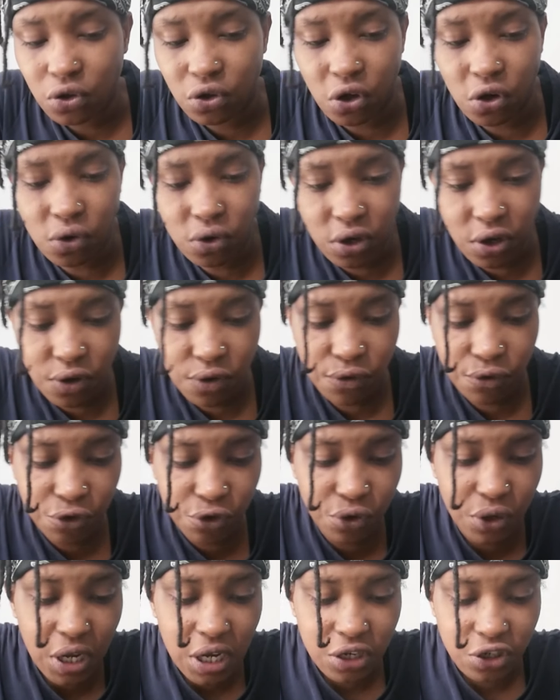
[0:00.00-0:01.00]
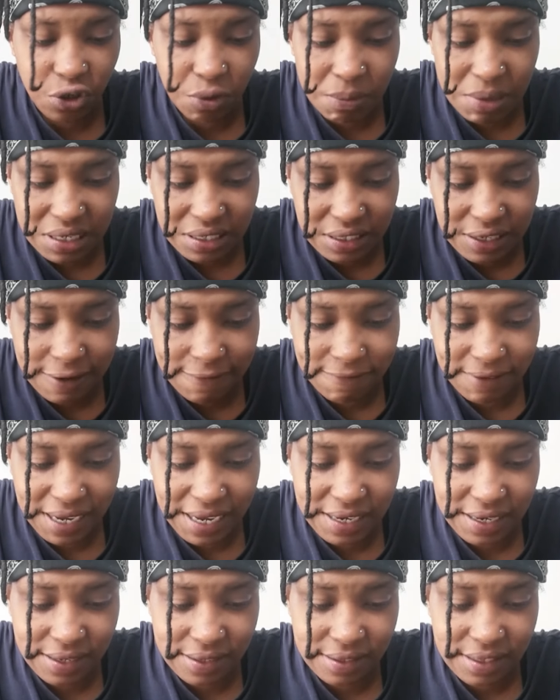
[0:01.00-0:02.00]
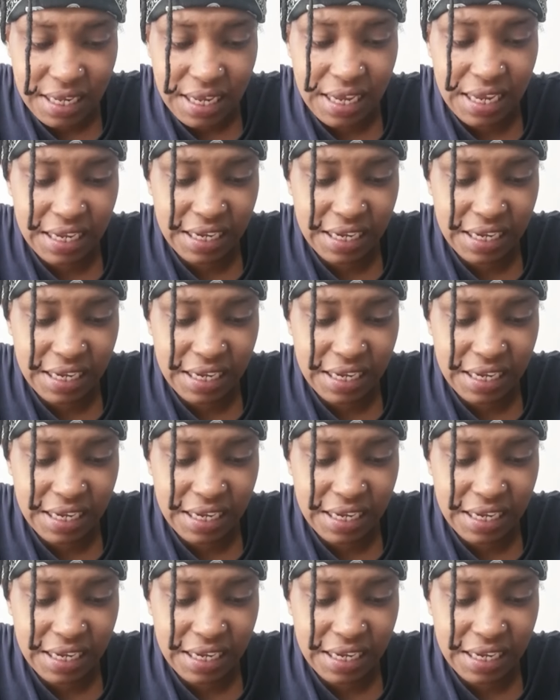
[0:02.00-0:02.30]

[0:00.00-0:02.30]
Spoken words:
They'll go through domestic violence.